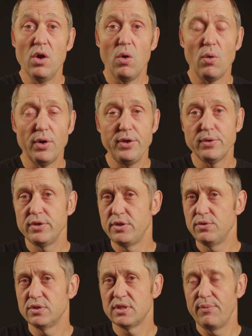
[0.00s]
Or you could
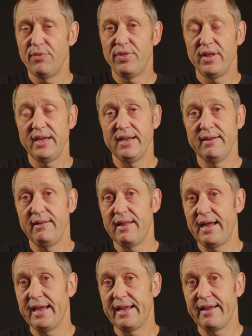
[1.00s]
use something
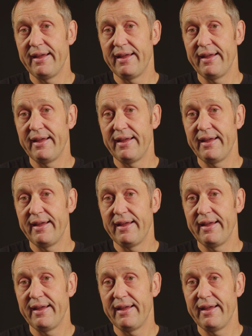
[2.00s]
like